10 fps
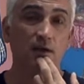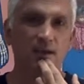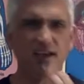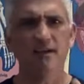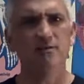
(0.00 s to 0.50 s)

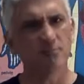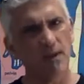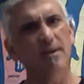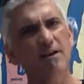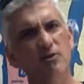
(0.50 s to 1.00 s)
Yeah, so
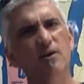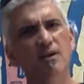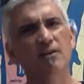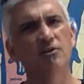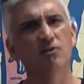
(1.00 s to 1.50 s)
maybe I do eat
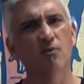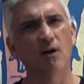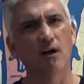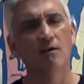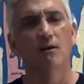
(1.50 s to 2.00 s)
onions raw.